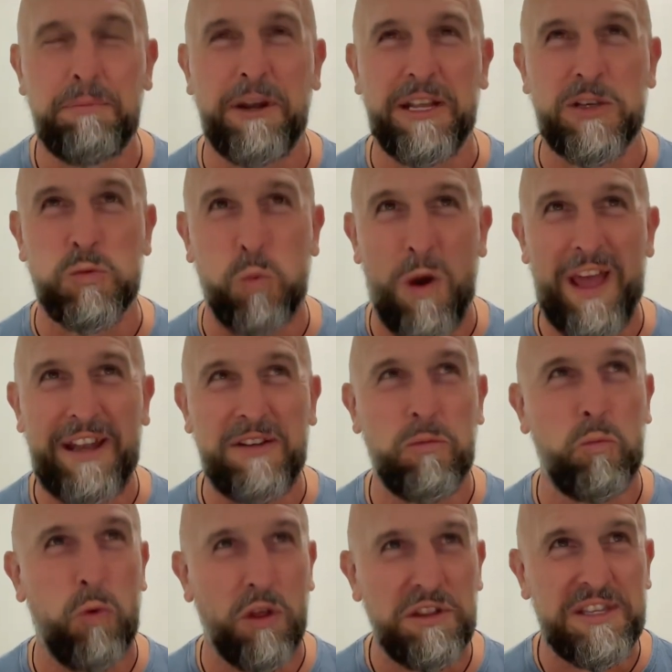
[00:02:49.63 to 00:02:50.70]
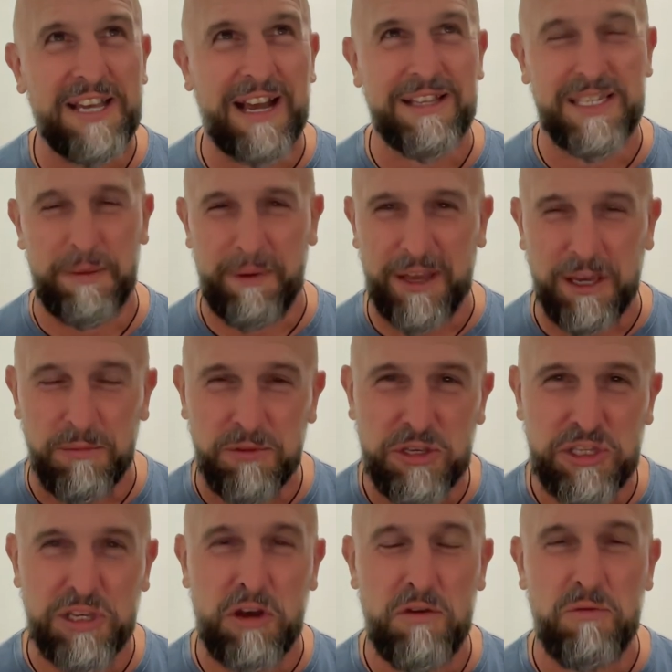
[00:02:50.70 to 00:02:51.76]
but it's when one tactic becomes
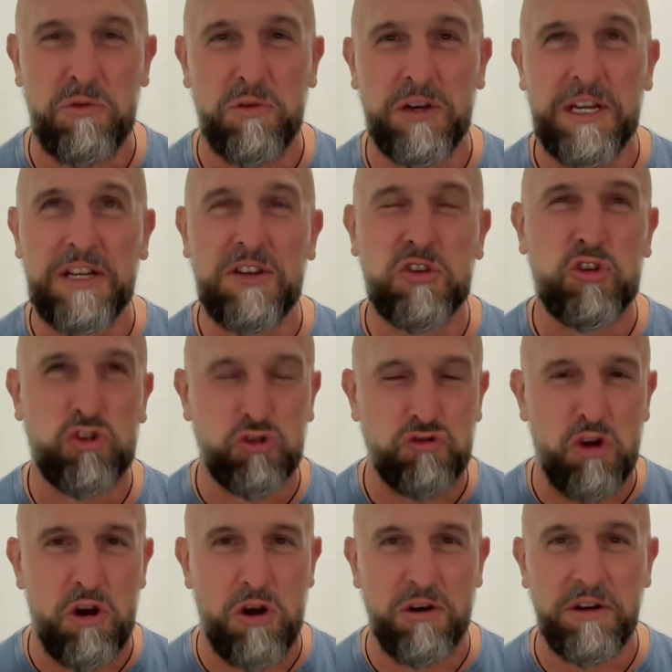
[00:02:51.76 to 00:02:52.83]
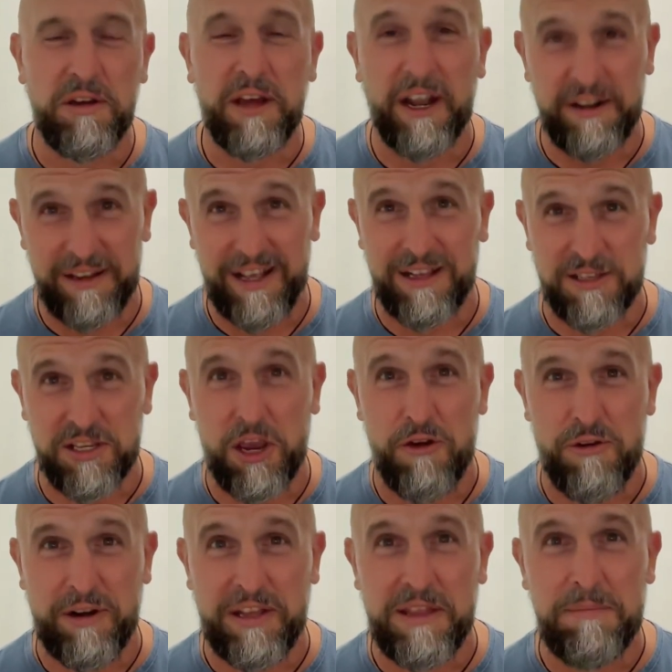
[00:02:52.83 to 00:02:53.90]
so strong, and that's
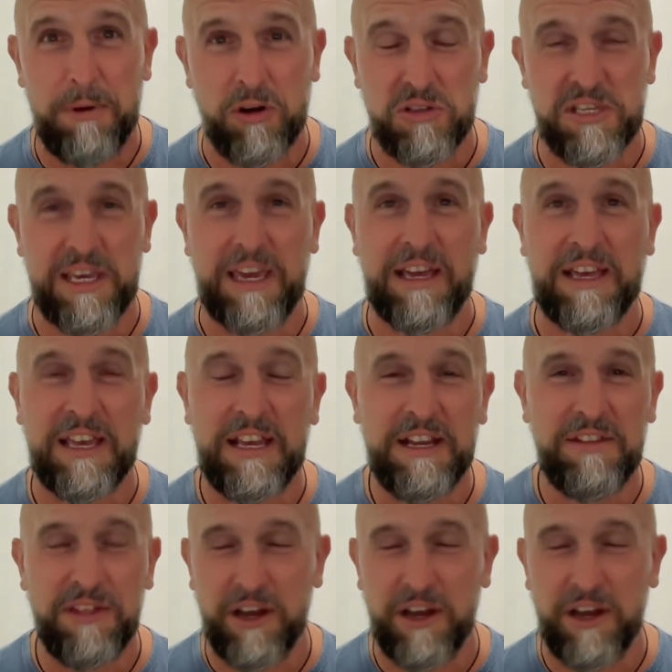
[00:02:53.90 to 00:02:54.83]
currently the box kick,